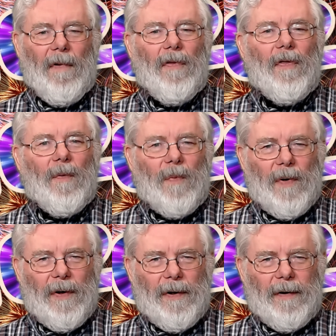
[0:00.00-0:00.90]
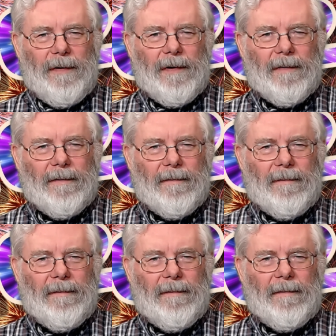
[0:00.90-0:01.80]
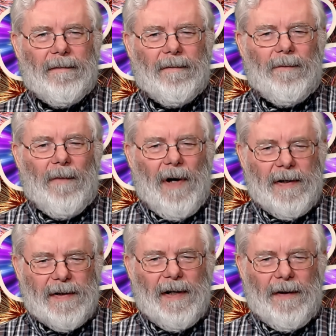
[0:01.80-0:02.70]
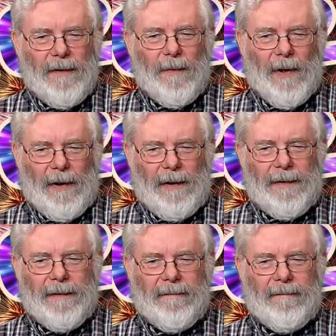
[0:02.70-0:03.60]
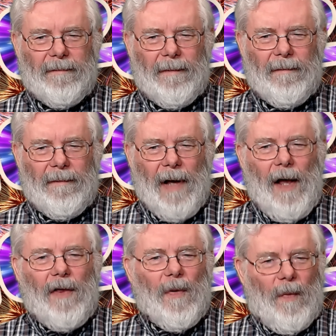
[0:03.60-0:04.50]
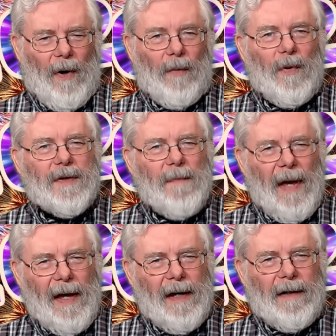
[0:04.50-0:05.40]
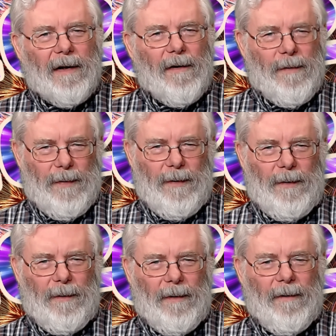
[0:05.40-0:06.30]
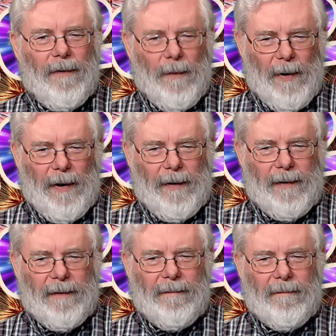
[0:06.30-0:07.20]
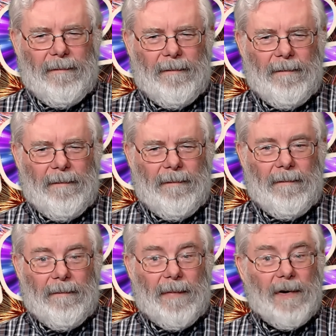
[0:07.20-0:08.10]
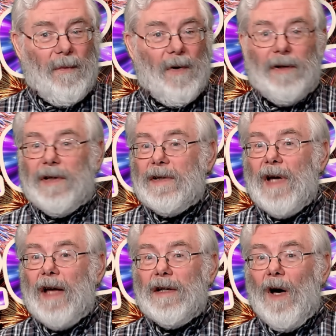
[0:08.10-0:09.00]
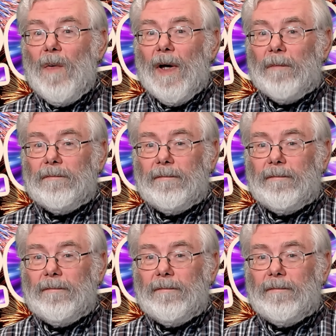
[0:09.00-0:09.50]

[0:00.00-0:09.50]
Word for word: The Word was in the world. The world was made through the Word. But the world did not know him.